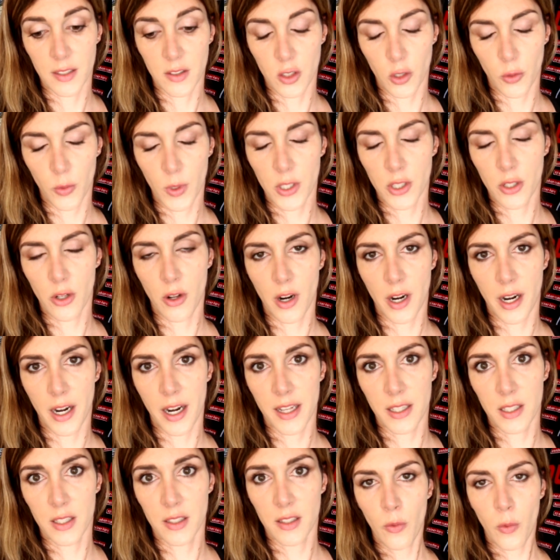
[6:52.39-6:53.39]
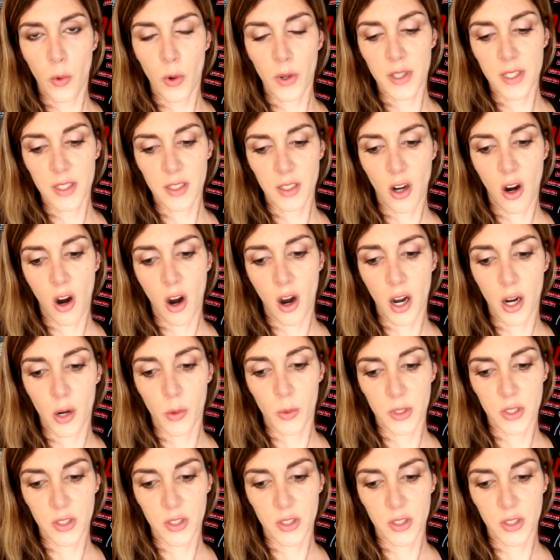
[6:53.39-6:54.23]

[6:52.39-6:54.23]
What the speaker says: It's the original harness for this car,